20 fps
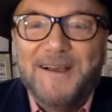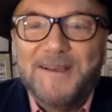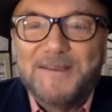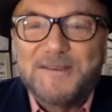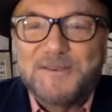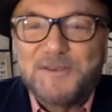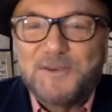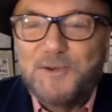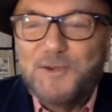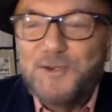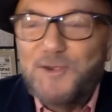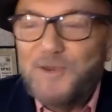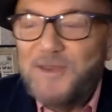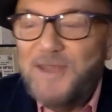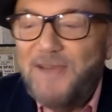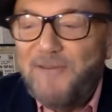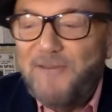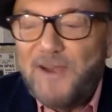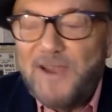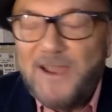So you'll
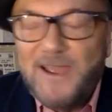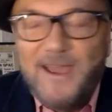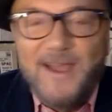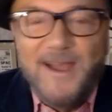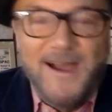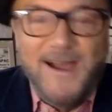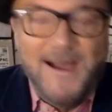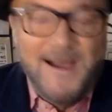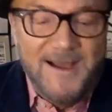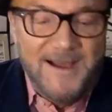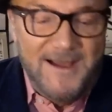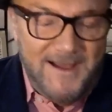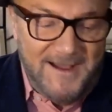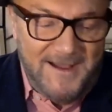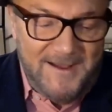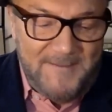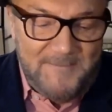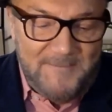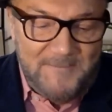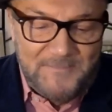never get
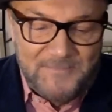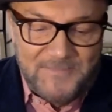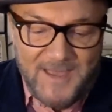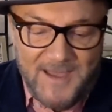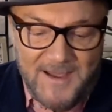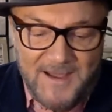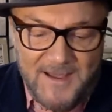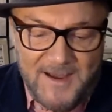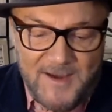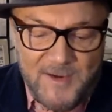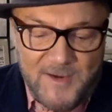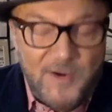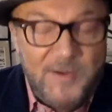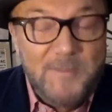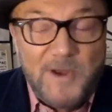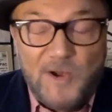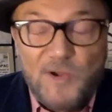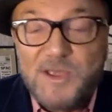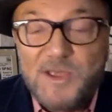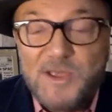a
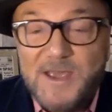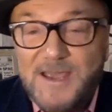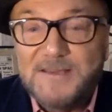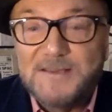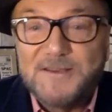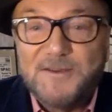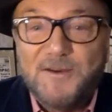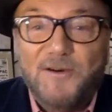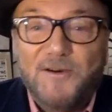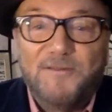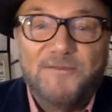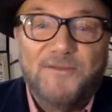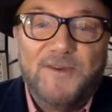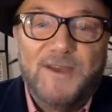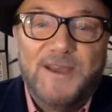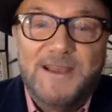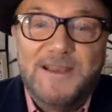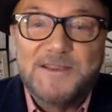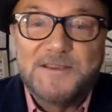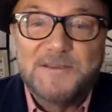criminal case of
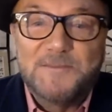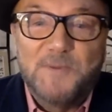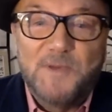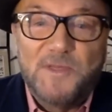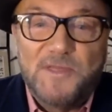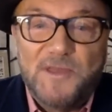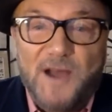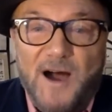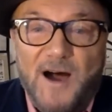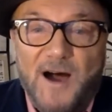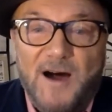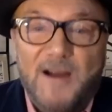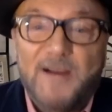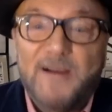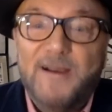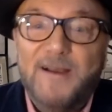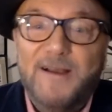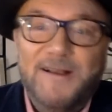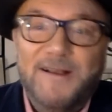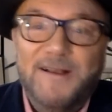Elizabeth
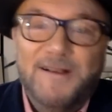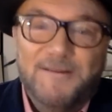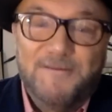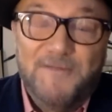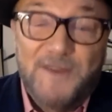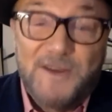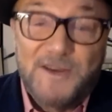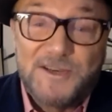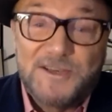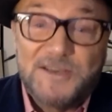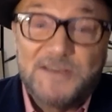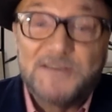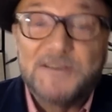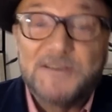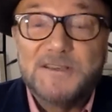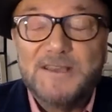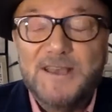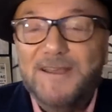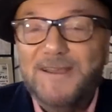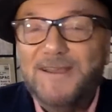R
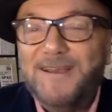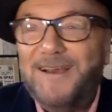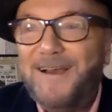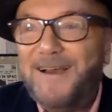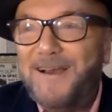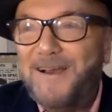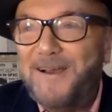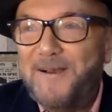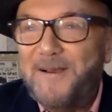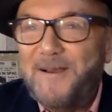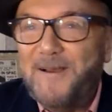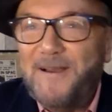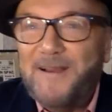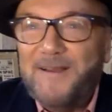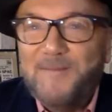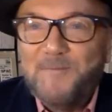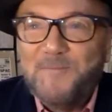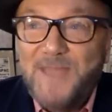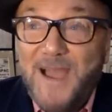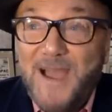versus
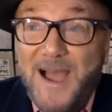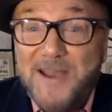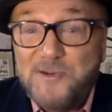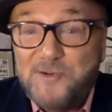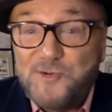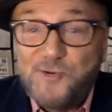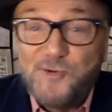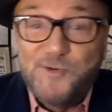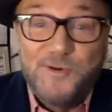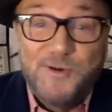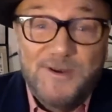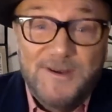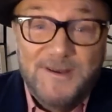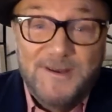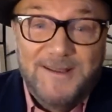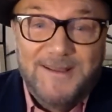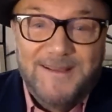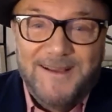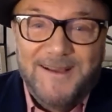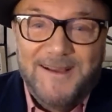Andrew,
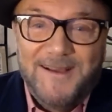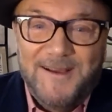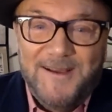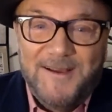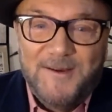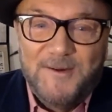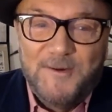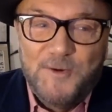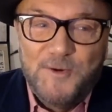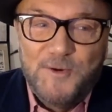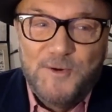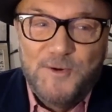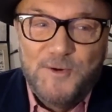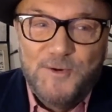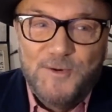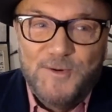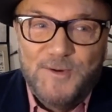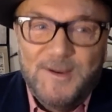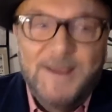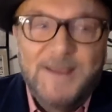
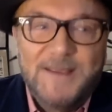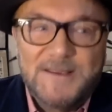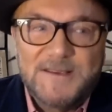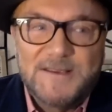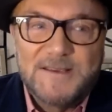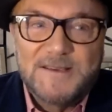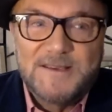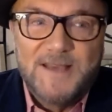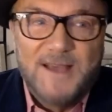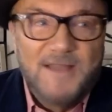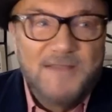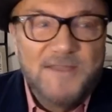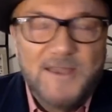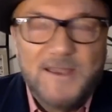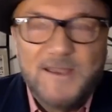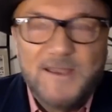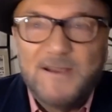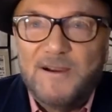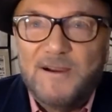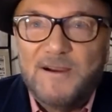who is, I
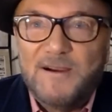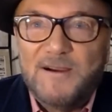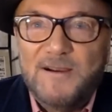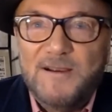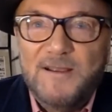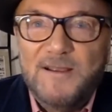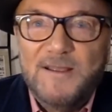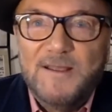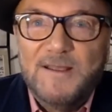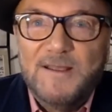think, her